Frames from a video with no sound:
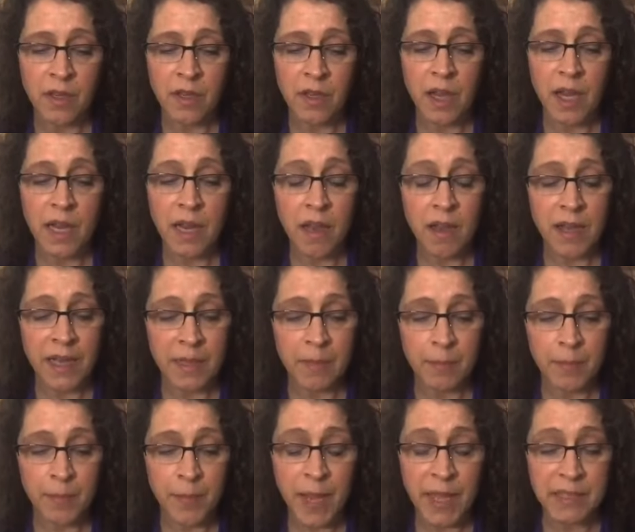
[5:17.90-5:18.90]
I lie,
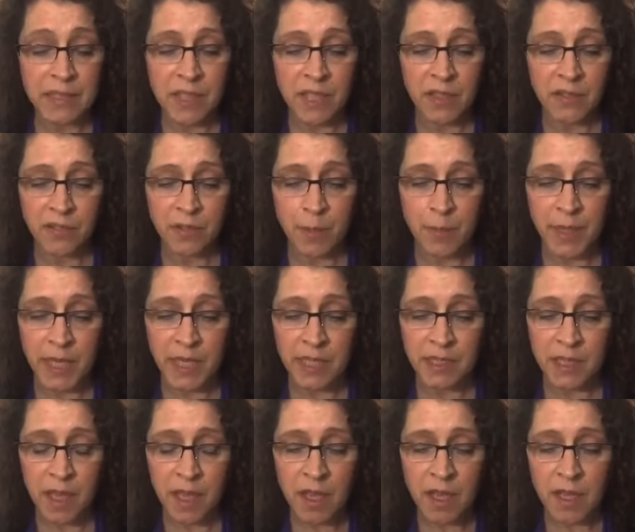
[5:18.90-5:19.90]
panting for a
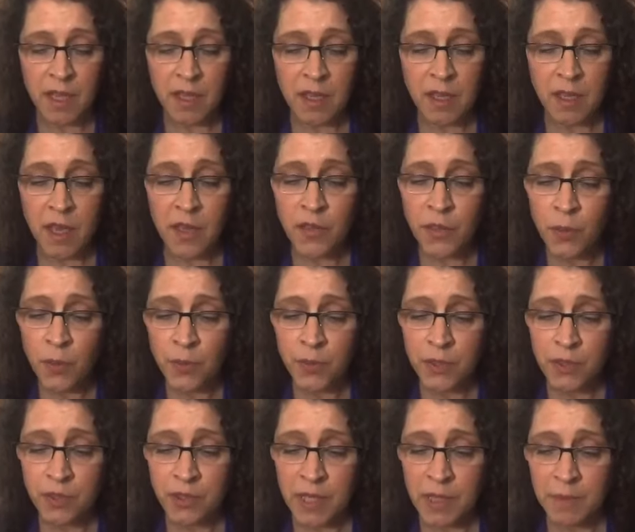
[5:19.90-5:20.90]
minute. I thought the
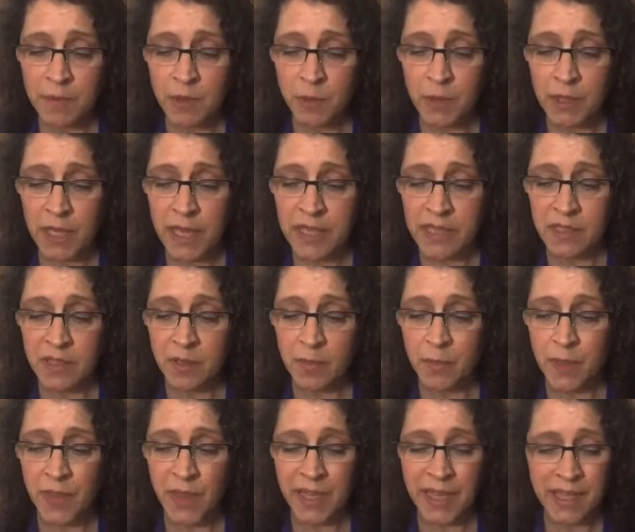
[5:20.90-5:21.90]
dreams would lessen,
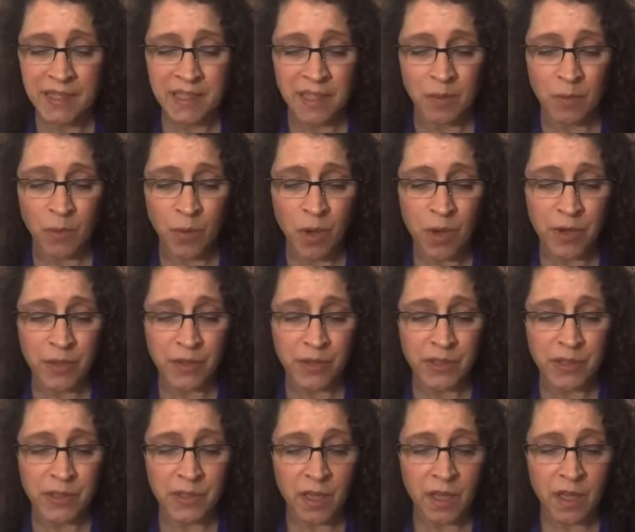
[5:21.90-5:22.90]
but they're getting
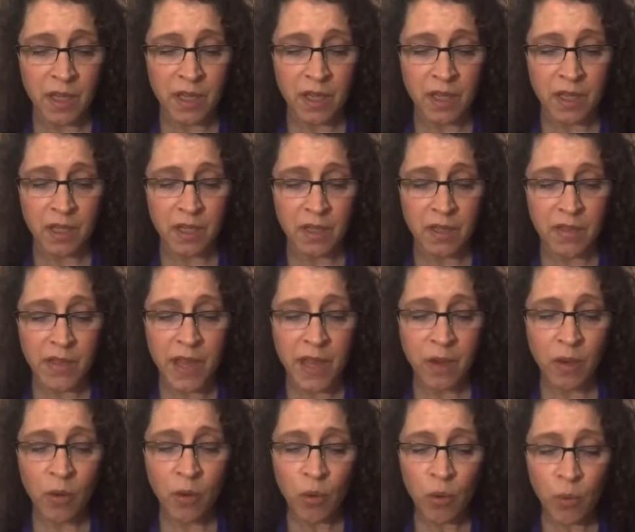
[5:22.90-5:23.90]
worse.
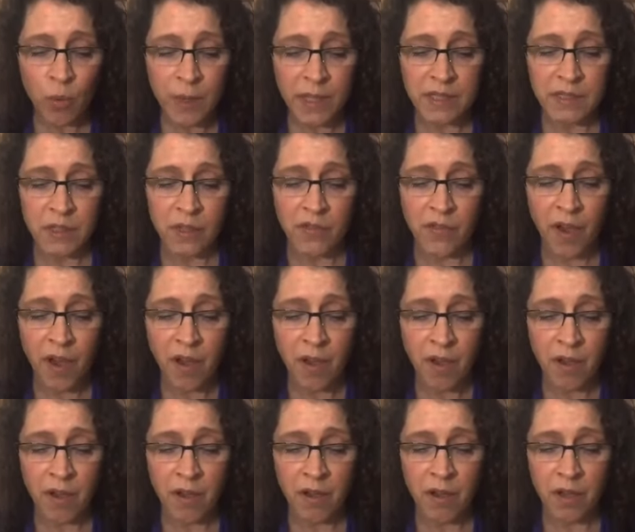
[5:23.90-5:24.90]
They're always of
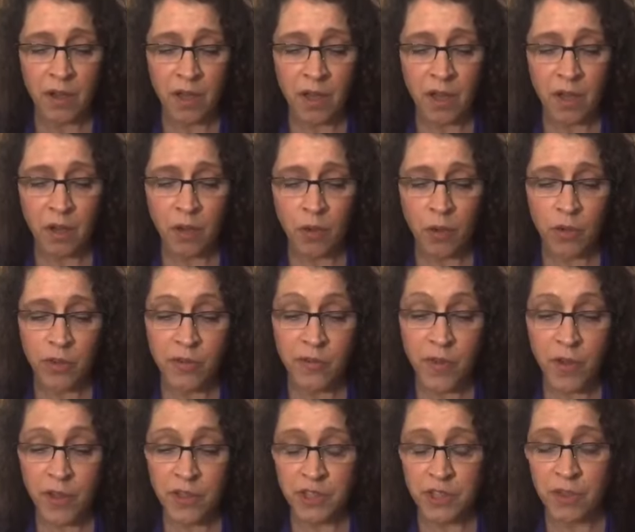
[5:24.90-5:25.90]
her, or the
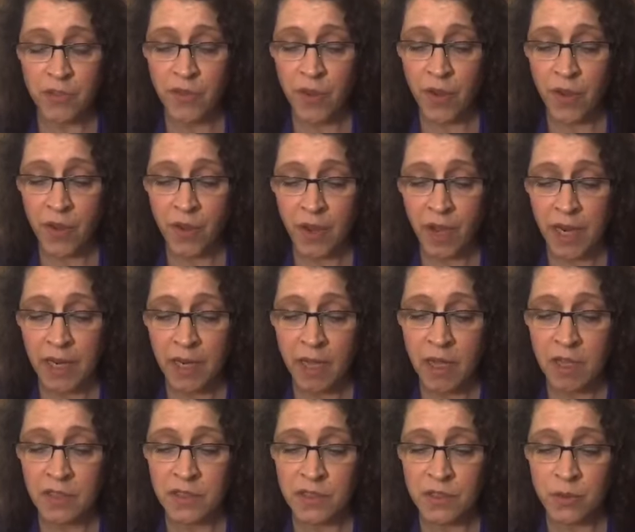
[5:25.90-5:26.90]
version of her I
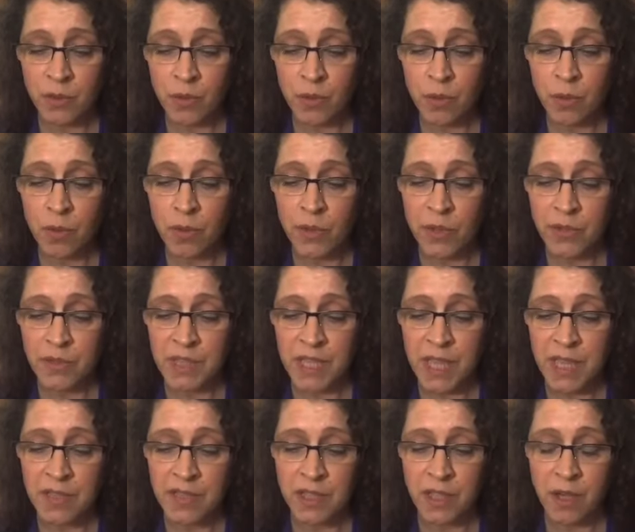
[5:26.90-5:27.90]
last saw all those
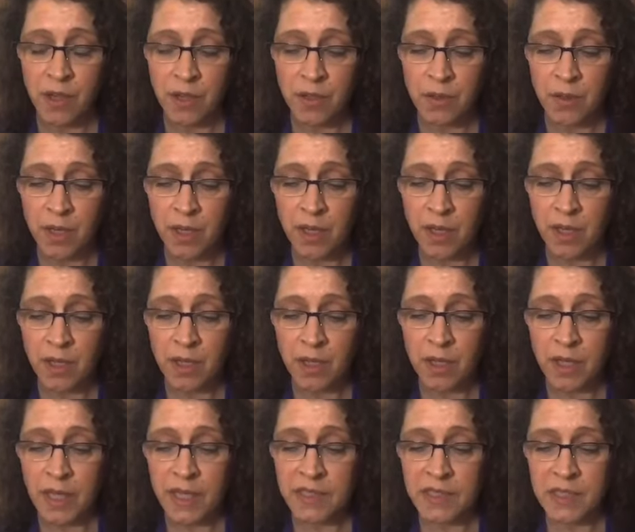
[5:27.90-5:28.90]
years ago.
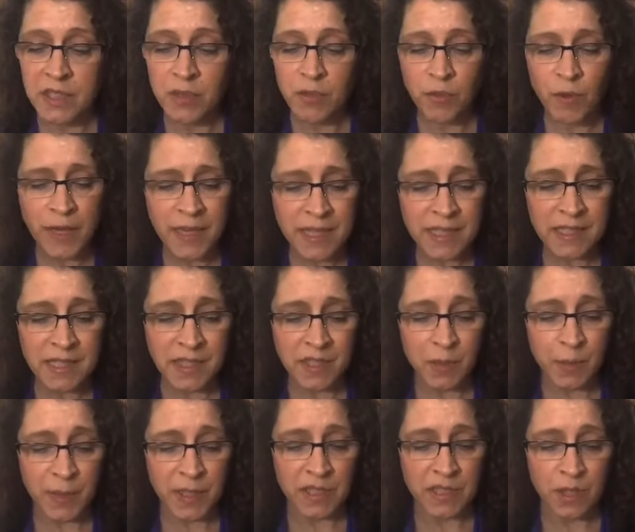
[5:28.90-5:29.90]
It's crazy
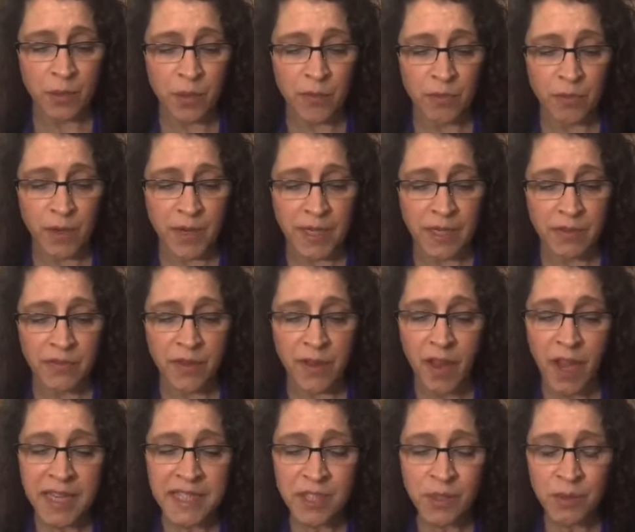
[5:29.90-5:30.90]
to be so afraid of her.
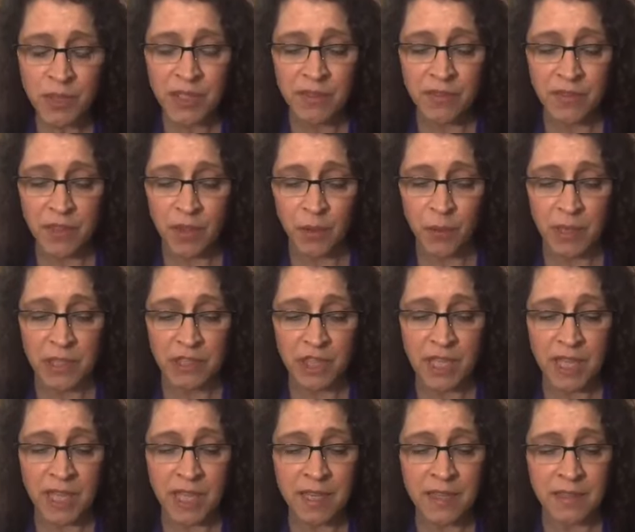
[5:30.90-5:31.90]
I don't even know where
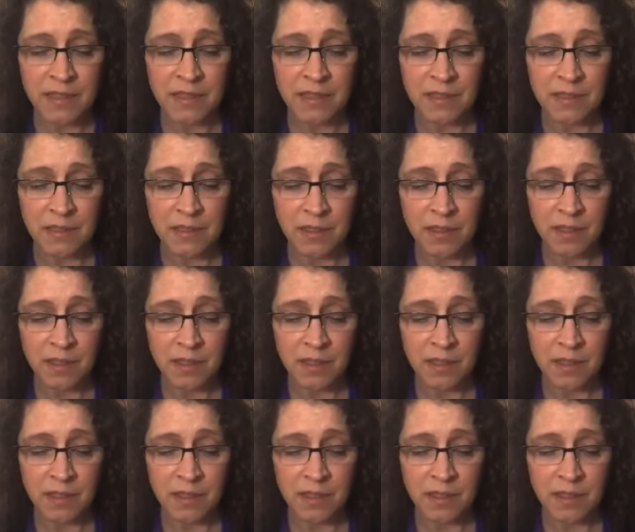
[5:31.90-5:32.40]
she is.